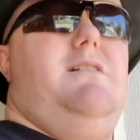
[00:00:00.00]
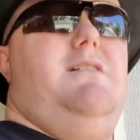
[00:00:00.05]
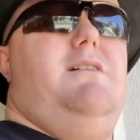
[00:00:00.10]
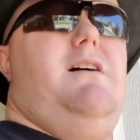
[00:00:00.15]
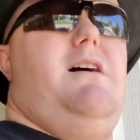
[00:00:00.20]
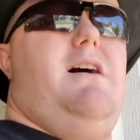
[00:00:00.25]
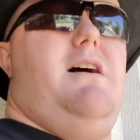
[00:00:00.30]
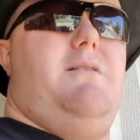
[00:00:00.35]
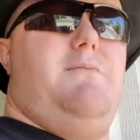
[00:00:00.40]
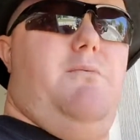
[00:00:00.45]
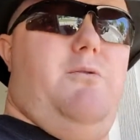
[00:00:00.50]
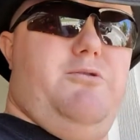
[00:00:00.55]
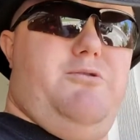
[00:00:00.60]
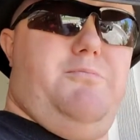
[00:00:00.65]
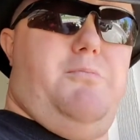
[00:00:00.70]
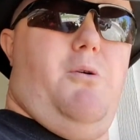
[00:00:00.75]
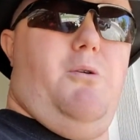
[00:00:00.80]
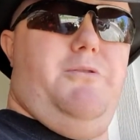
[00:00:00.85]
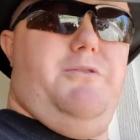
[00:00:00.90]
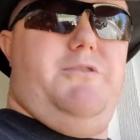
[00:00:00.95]
Well, it's
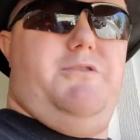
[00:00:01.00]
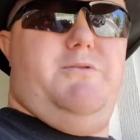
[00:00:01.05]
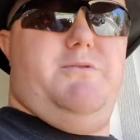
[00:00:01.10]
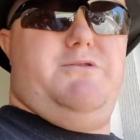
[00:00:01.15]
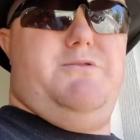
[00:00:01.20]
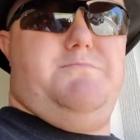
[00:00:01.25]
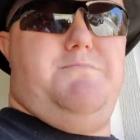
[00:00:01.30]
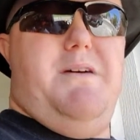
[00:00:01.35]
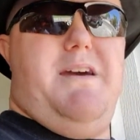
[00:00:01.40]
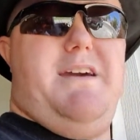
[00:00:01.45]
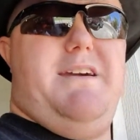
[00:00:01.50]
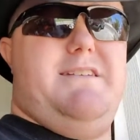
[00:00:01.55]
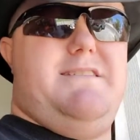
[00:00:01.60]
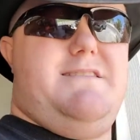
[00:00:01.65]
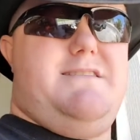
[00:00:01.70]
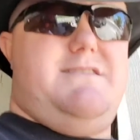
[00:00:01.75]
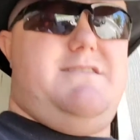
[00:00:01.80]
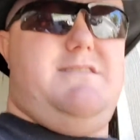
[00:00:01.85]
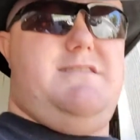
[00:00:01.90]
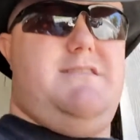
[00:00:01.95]
bolted to its
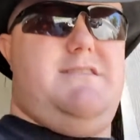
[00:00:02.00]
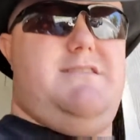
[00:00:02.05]
base